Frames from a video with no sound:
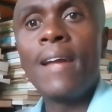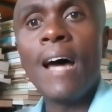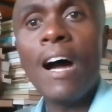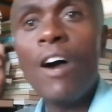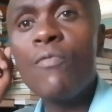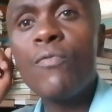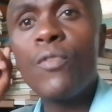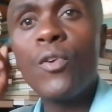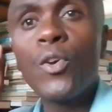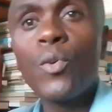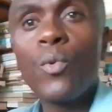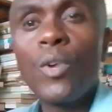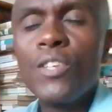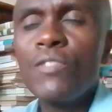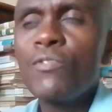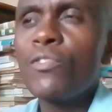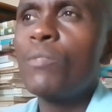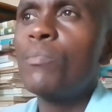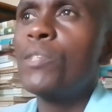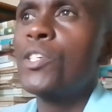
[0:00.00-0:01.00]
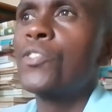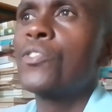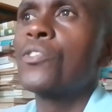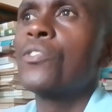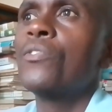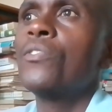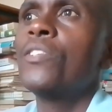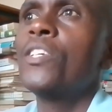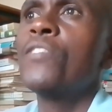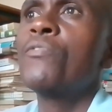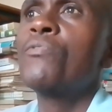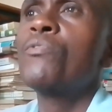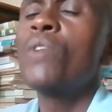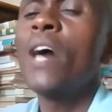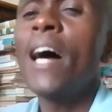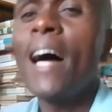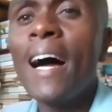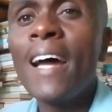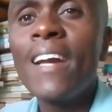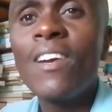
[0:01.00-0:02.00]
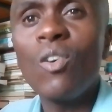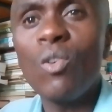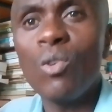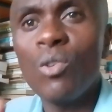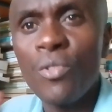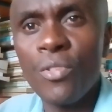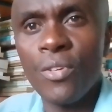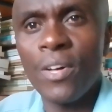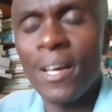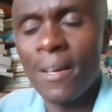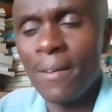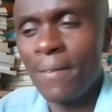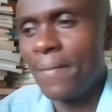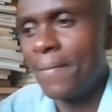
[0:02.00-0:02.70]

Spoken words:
now for your information, if you are an author